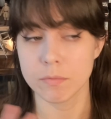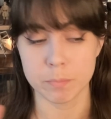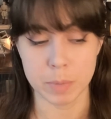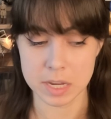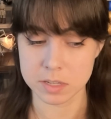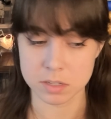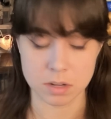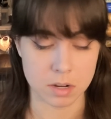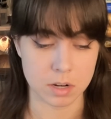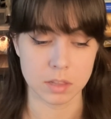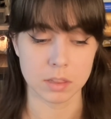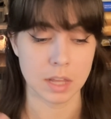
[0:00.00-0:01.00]
based
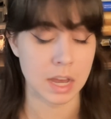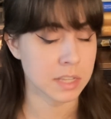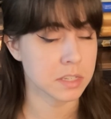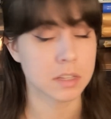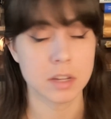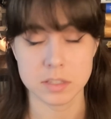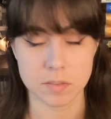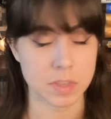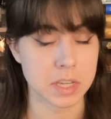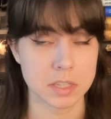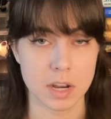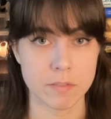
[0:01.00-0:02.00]
on lots and lots of
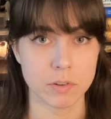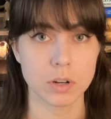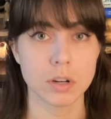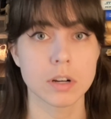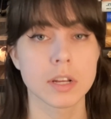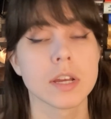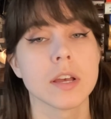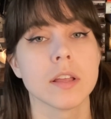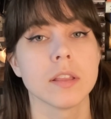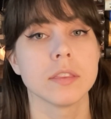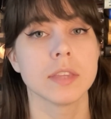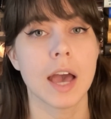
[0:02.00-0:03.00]
things that I've heard,
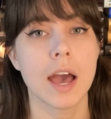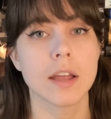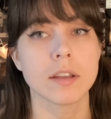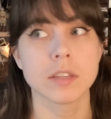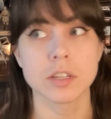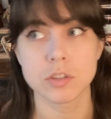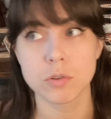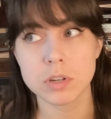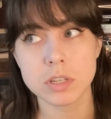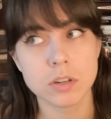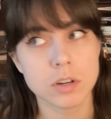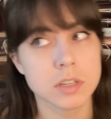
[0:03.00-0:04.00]
that the
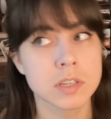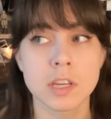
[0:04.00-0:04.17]
Ahsoka series is